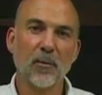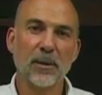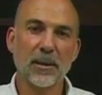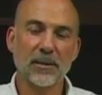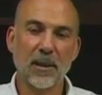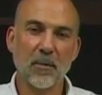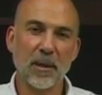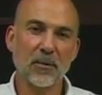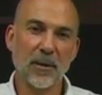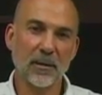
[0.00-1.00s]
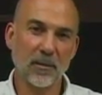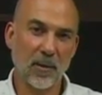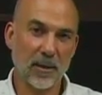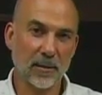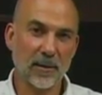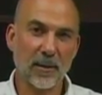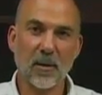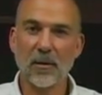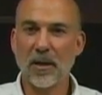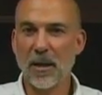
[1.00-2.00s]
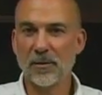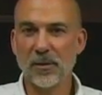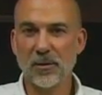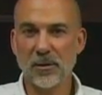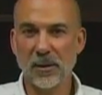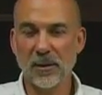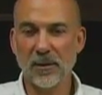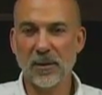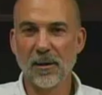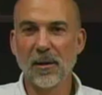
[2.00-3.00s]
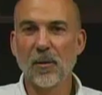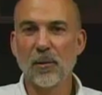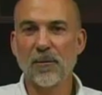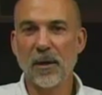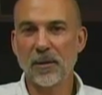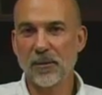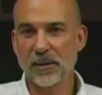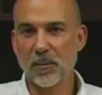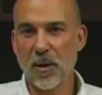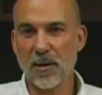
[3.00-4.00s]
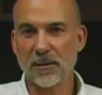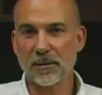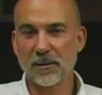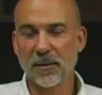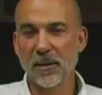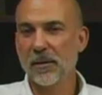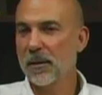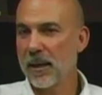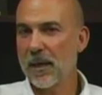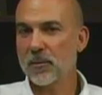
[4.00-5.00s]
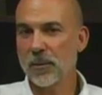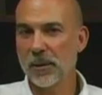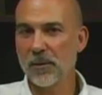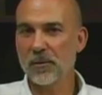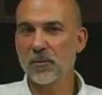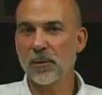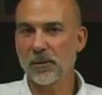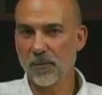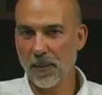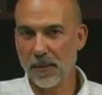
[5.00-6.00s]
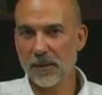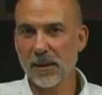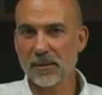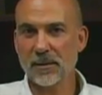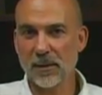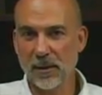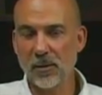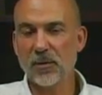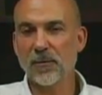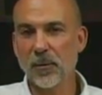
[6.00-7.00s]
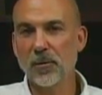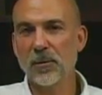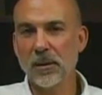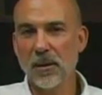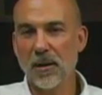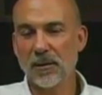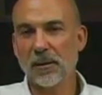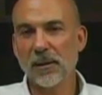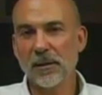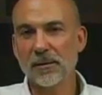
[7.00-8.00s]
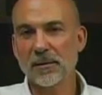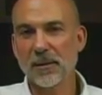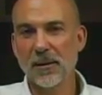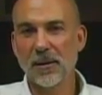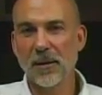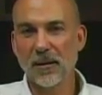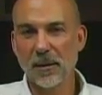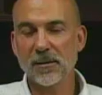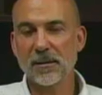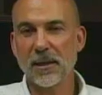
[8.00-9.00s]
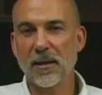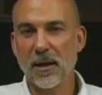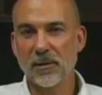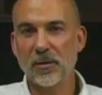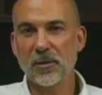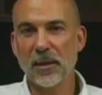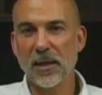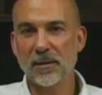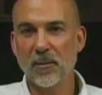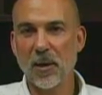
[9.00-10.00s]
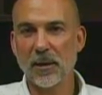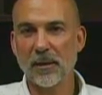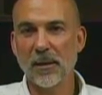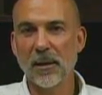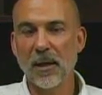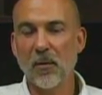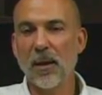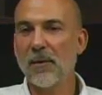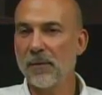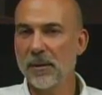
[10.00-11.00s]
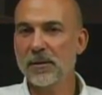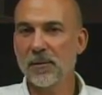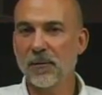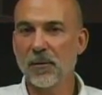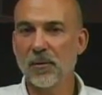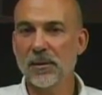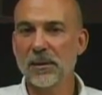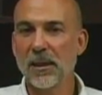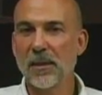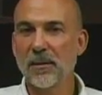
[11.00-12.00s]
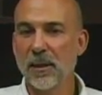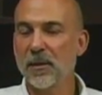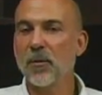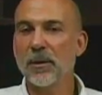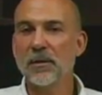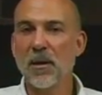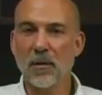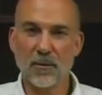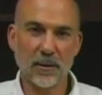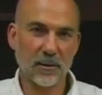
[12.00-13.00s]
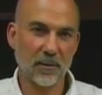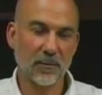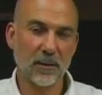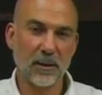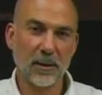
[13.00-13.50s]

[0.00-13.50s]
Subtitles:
We test that major antibody that I called IgG. We find a response. The labs we use will test each food on the list against that IgG antibody, and we'll have a list of foods that you're intolerant to.